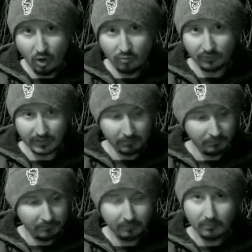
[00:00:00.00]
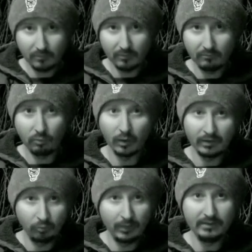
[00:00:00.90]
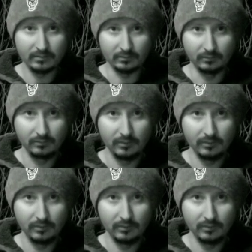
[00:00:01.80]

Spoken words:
over them for a reason.